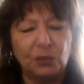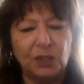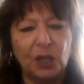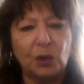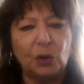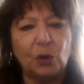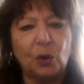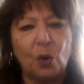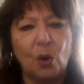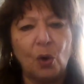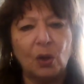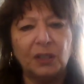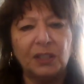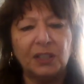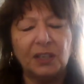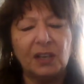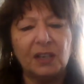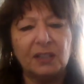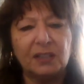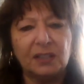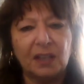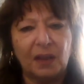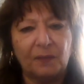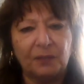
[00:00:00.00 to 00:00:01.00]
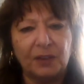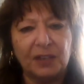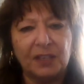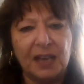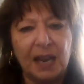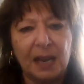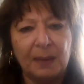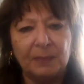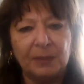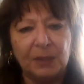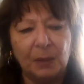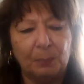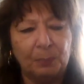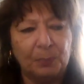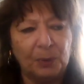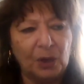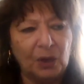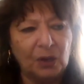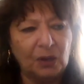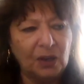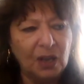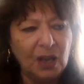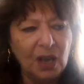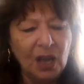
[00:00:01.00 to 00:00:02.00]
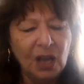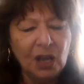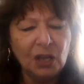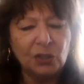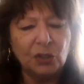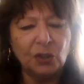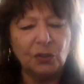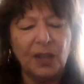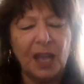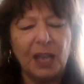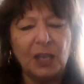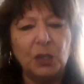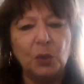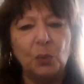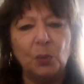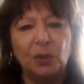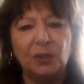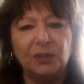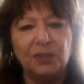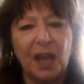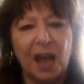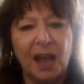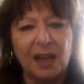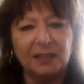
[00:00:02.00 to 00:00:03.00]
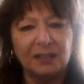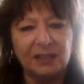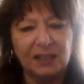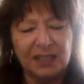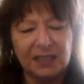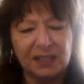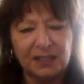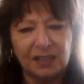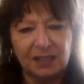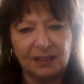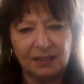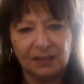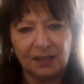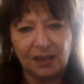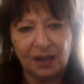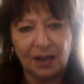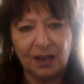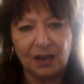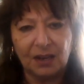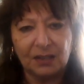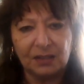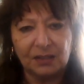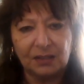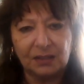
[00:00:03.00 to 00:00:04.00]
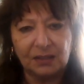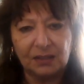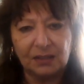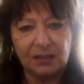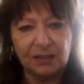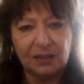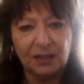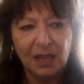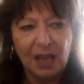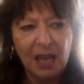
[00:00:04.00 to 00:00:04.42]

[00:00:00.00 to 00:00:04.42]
They're calling us every name in the book so that you will not listen to us.